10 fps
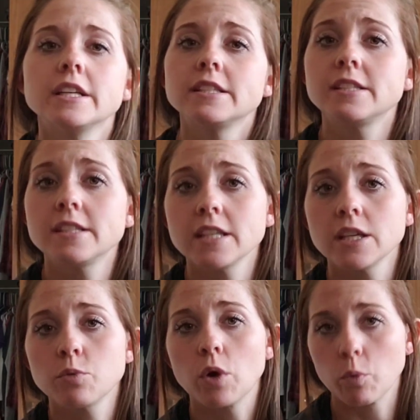
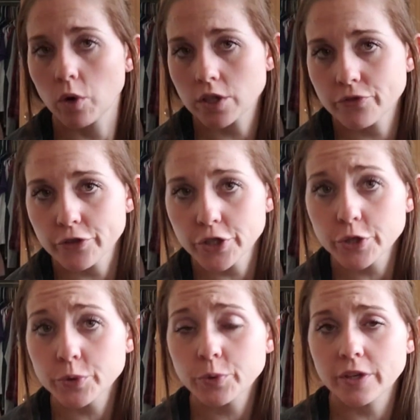see what worked for
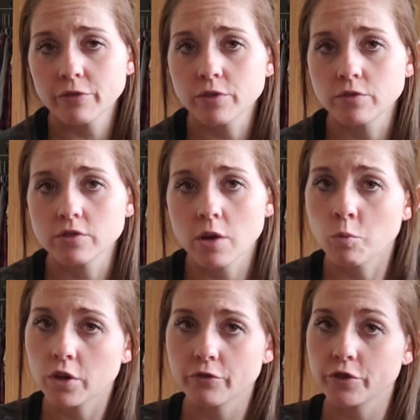you, if Unisom
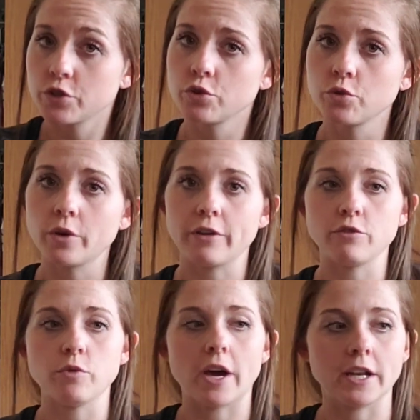worked for you,
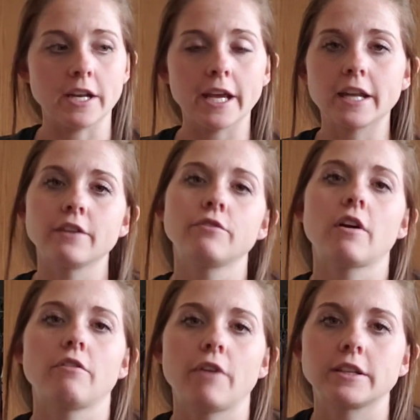if you had a negative
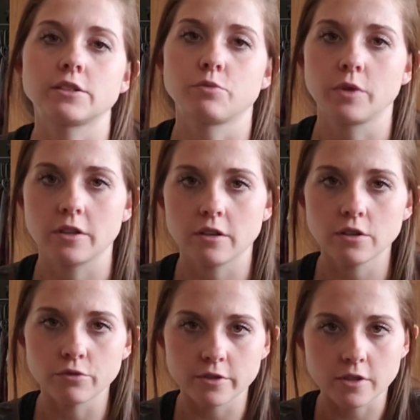effect with
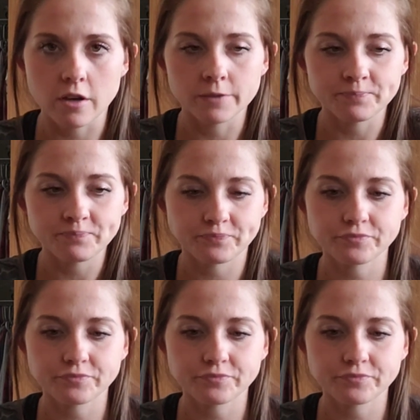Unisom,